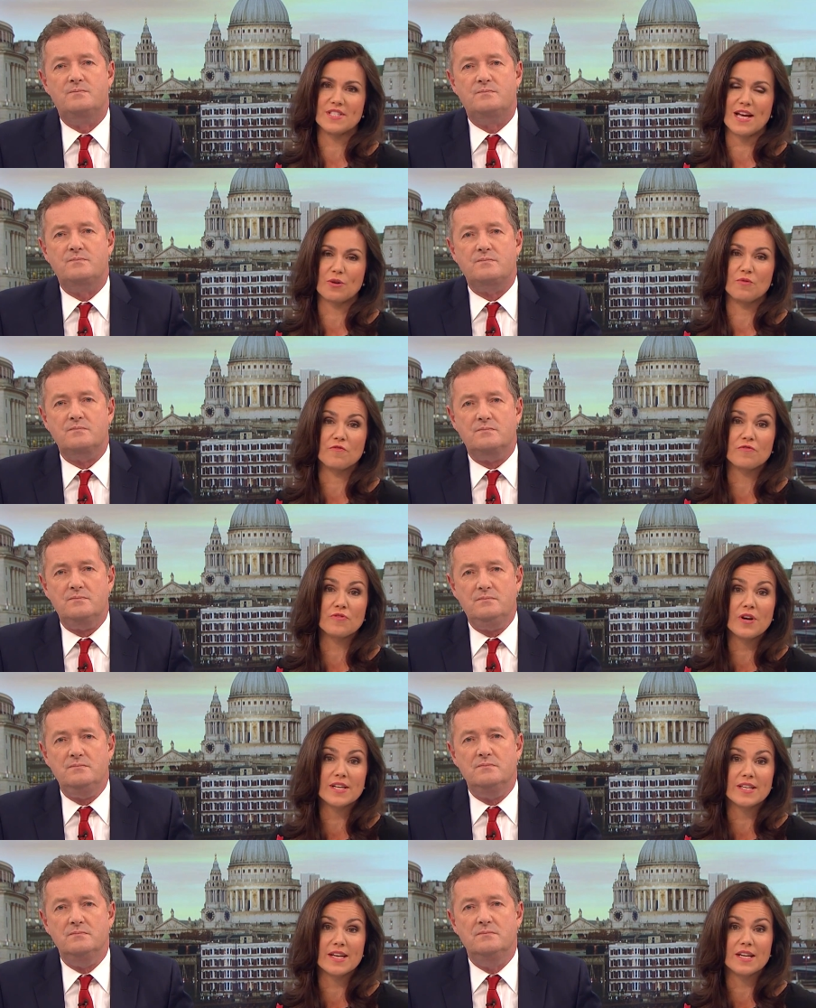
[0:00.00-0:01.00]
Speaker 1: attack on
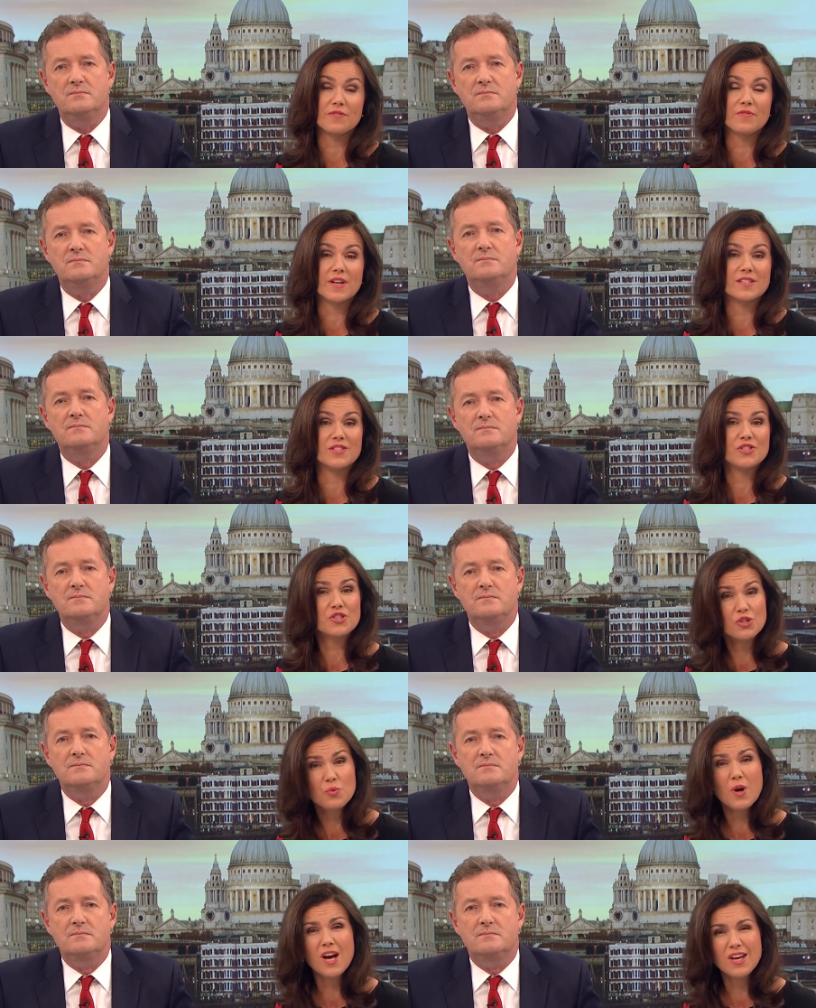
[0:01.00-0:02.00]
Friday affected
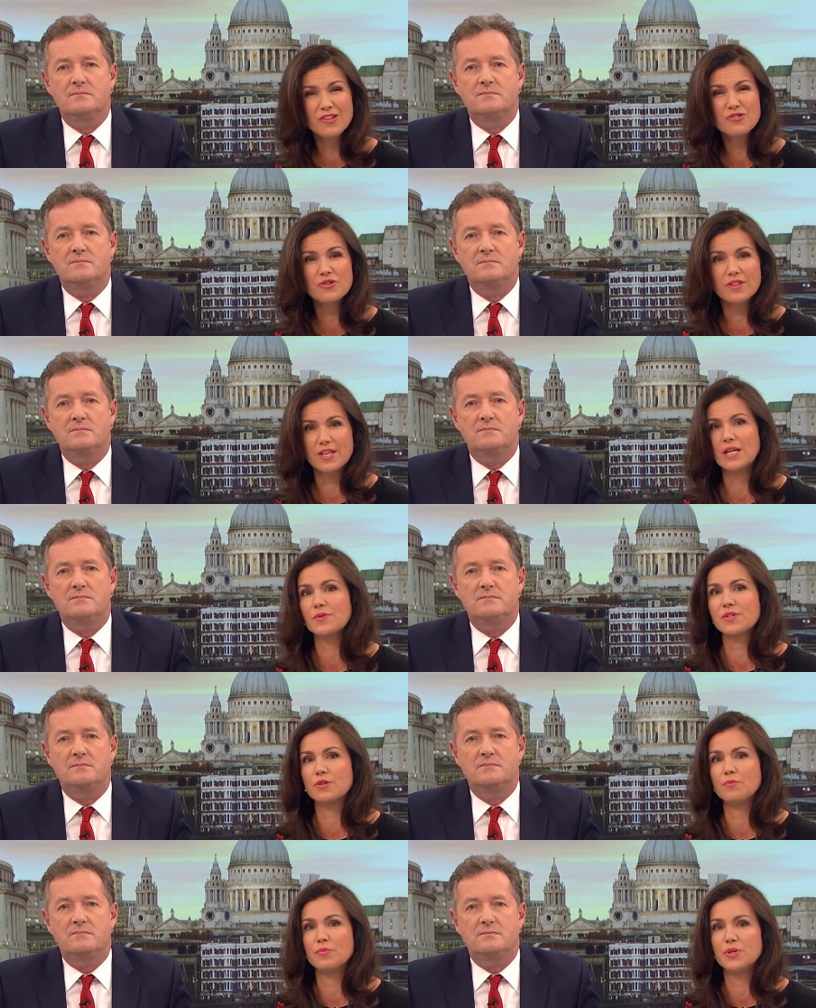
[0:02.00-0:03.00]

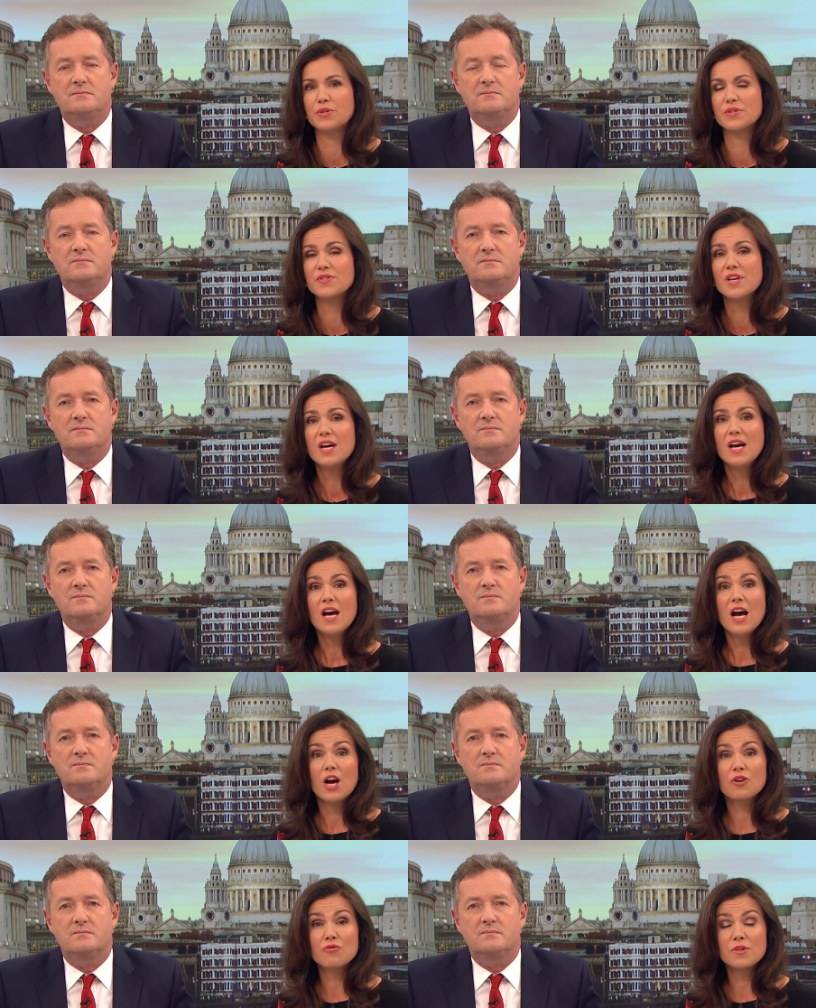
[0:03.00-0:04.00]
200,000 computers
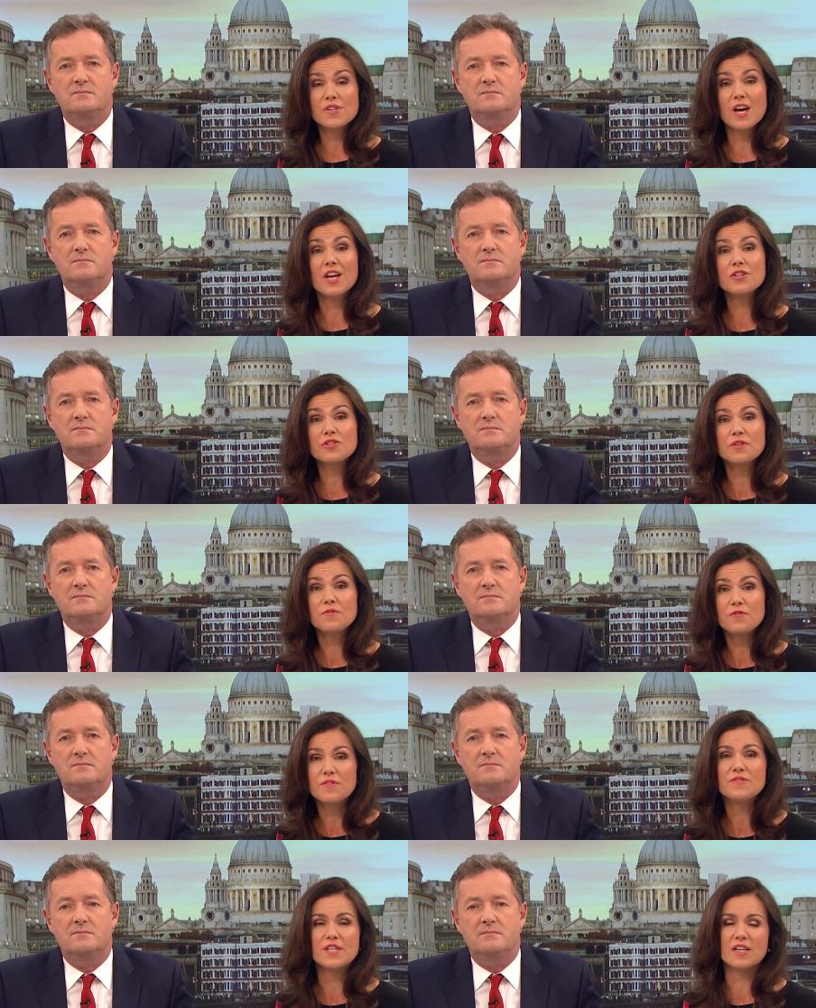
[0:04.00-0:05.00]
across
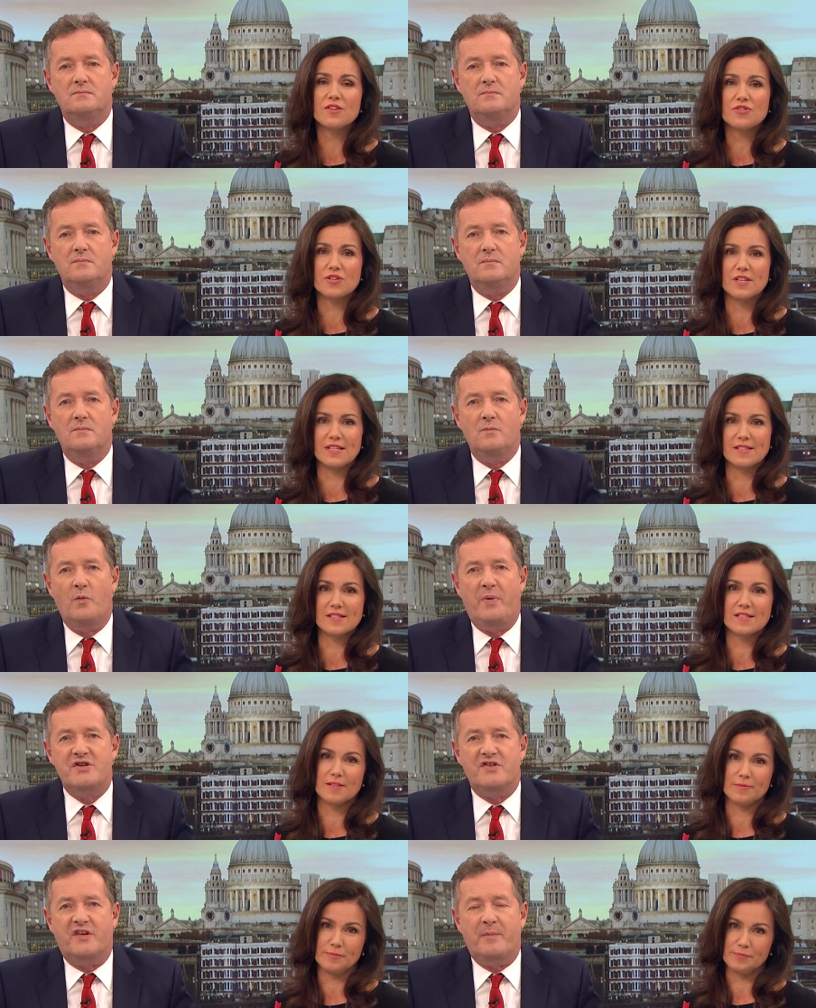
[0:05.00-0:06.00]
150 countries.
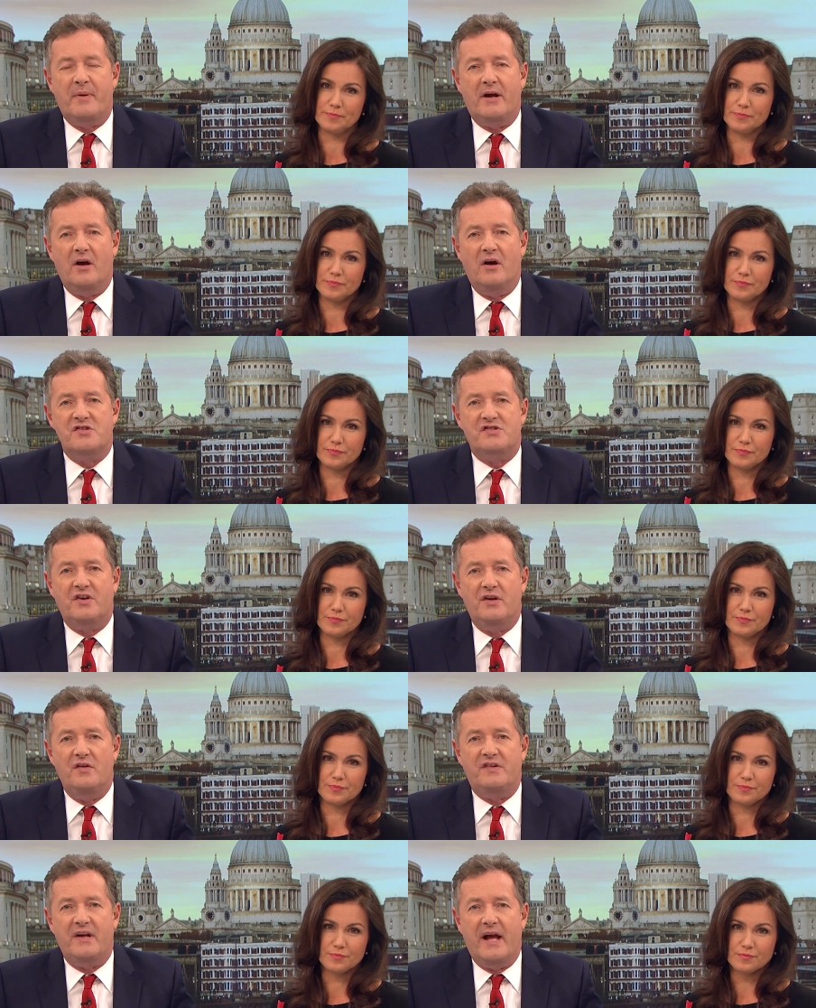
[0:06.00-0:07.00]
Speaker 2: patients are being urged to
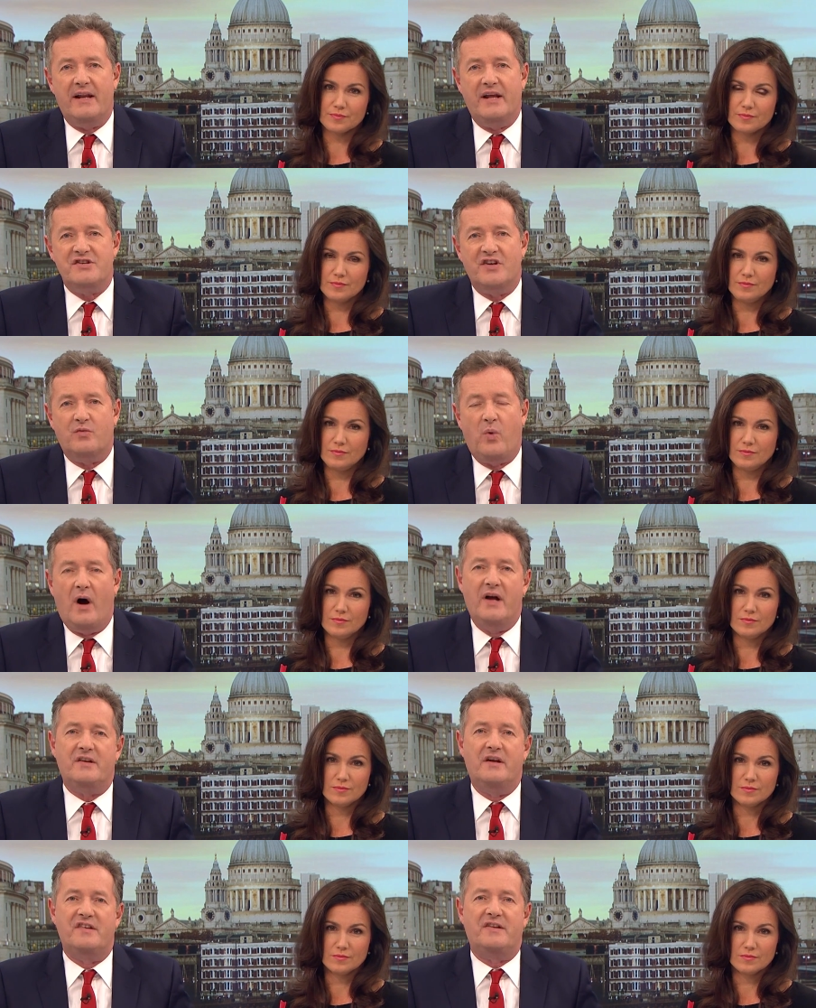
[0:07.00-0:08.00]
use the NHS
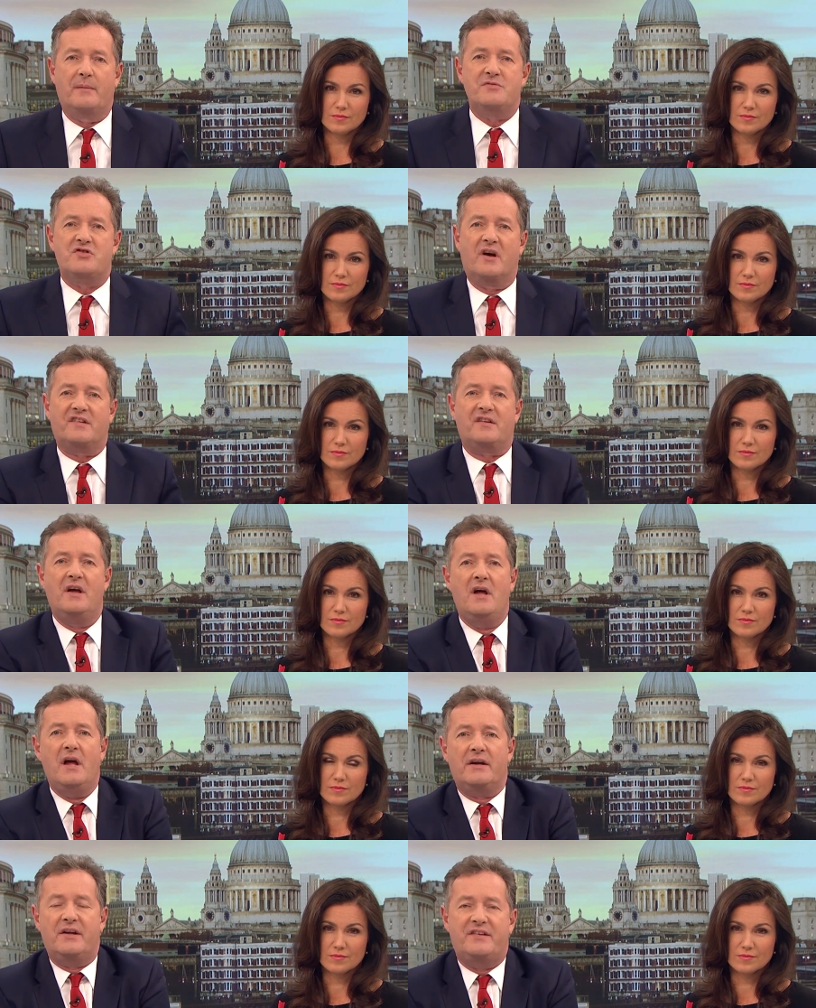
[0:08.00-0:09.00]
wisely as some trusts
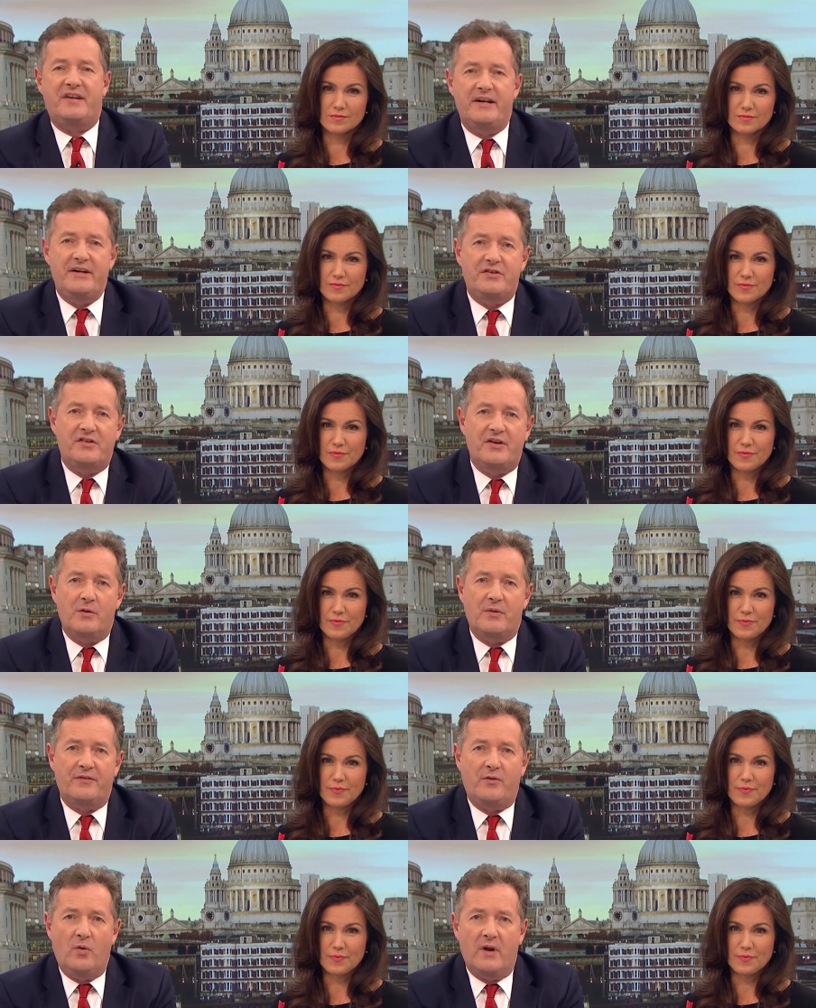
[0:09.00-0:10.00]
continue to deal
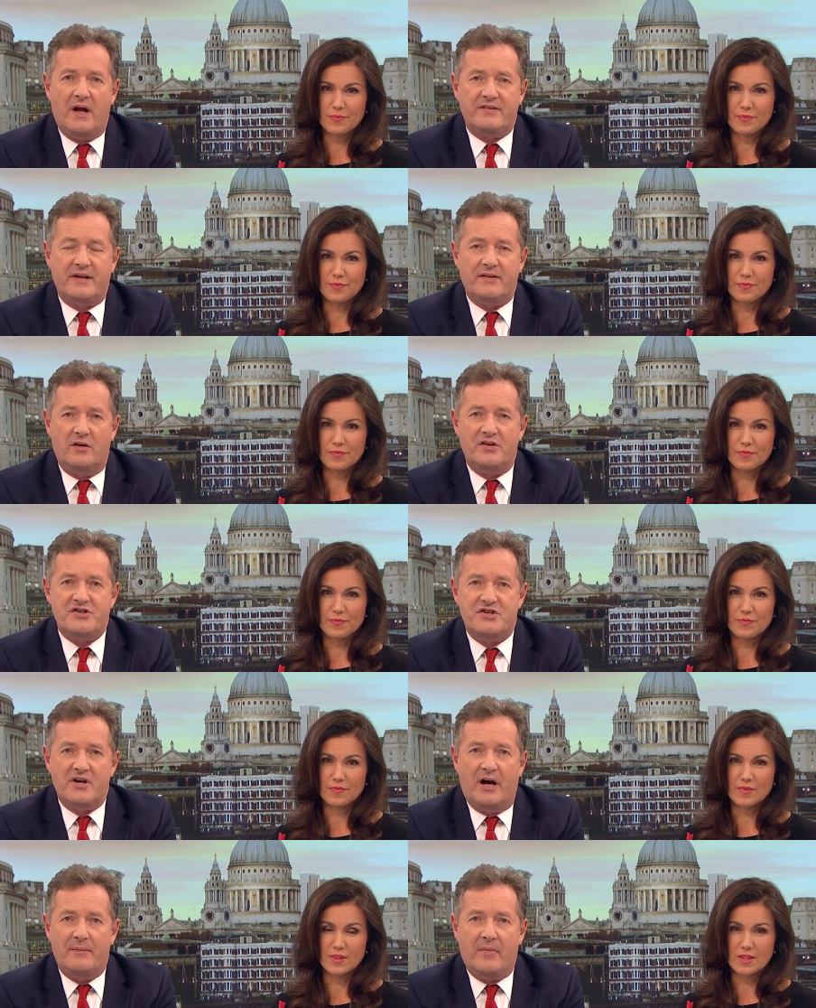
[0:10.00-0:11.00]
with the fallout. Technology
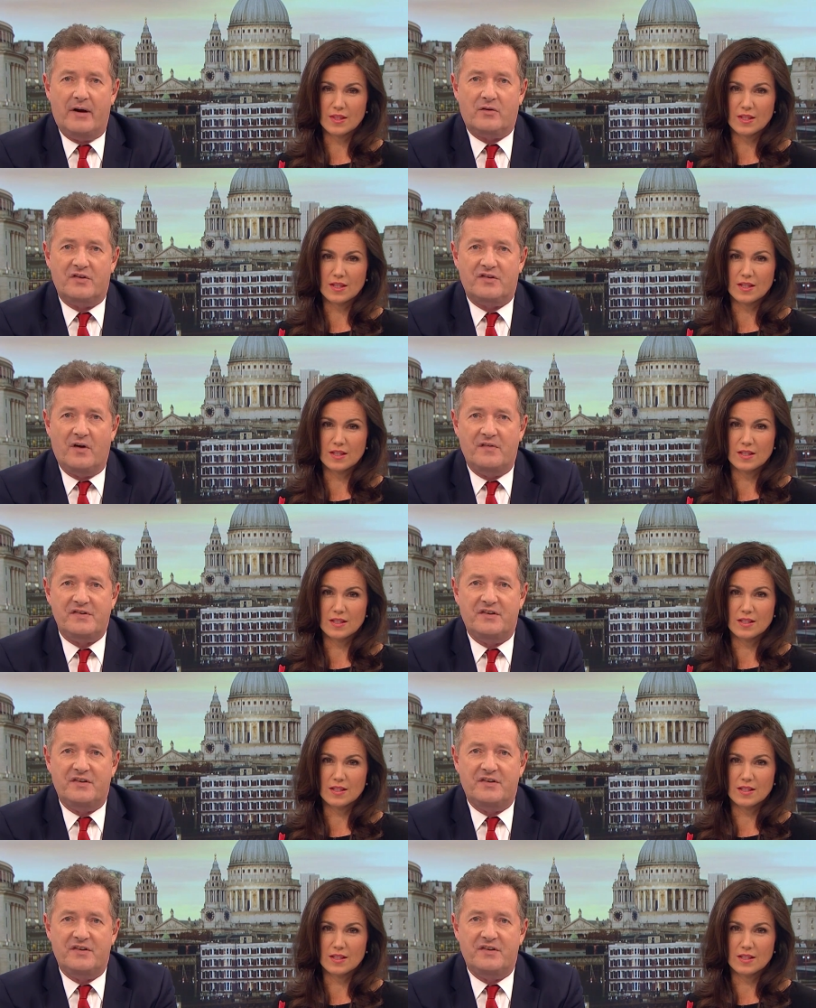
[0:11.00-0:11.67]
giant Microsoft